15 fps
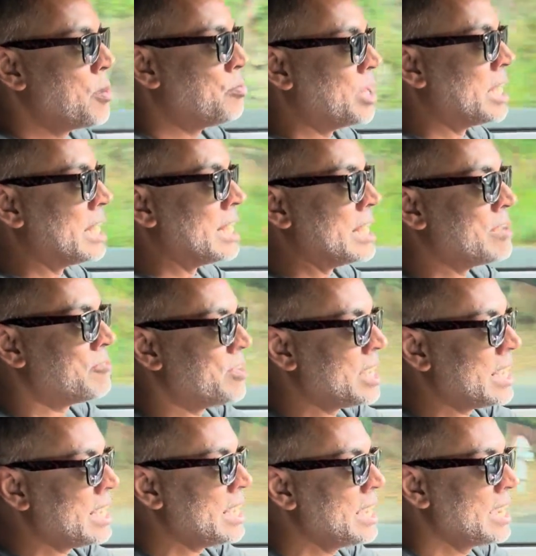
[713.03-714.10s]
being an
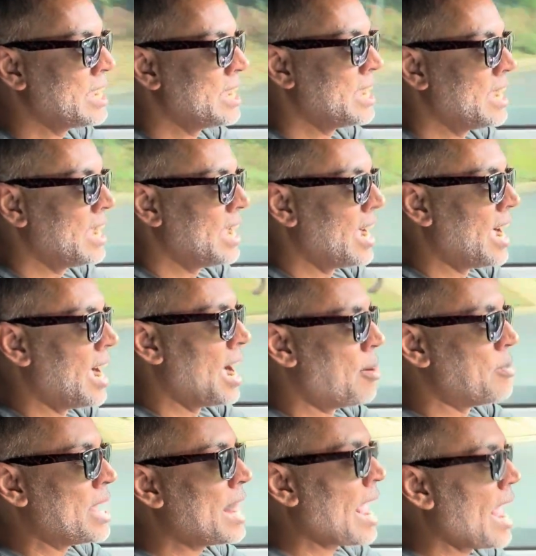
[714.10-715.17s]
EV,
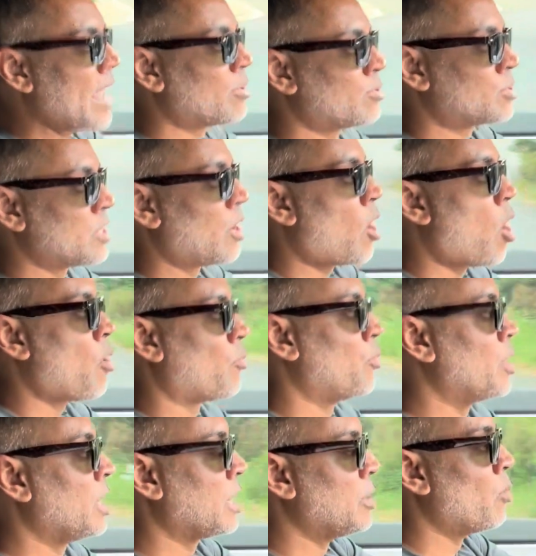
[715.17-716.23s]
it handles it all
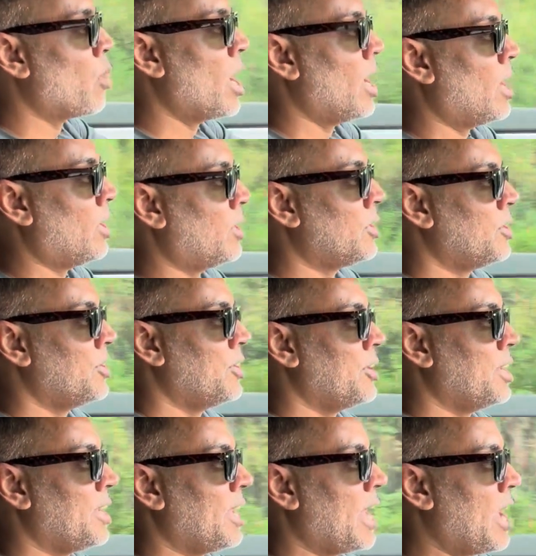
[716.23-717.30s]
really well.
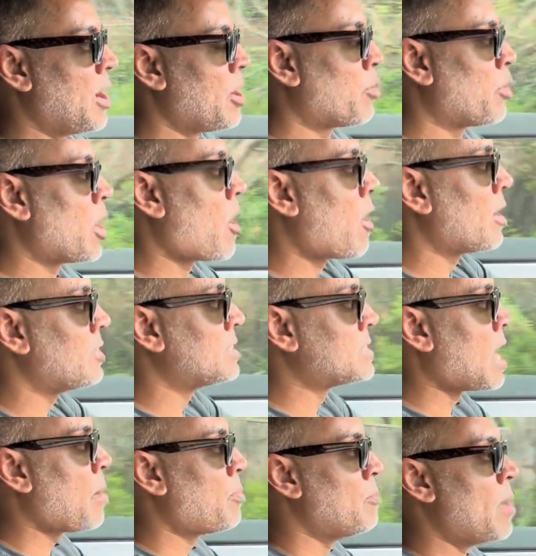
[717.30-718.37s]
And here we are at the
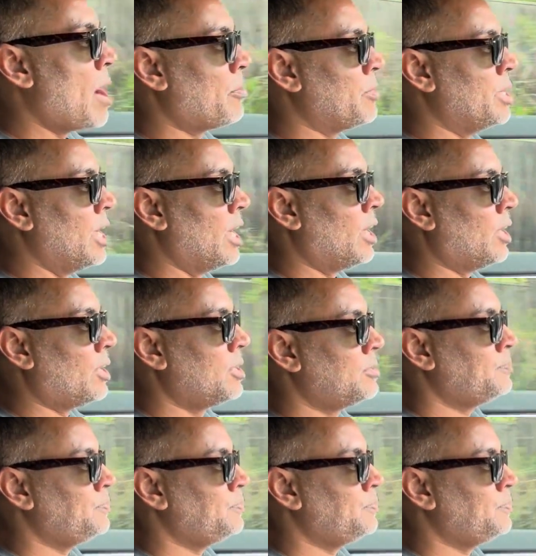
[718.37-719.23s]
top of Mount Bunnell.